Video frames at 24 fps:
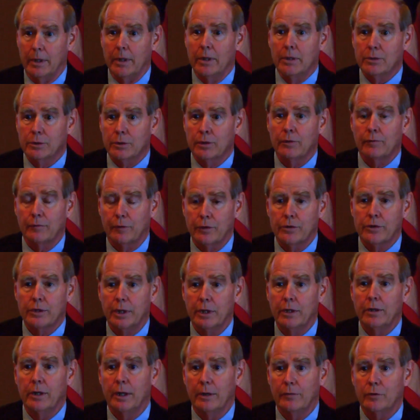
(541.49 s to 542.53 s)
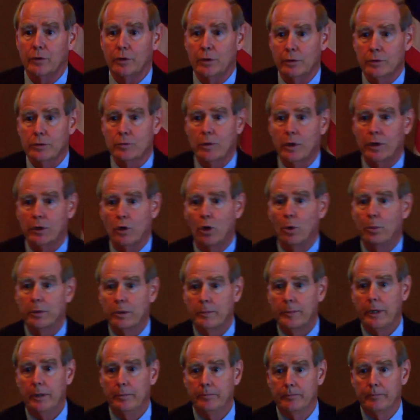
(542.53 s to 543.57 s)
So the first thing you have to do is what? Open
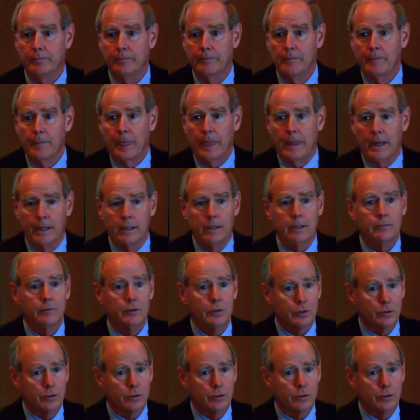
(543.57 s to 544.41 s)
them up. I give you the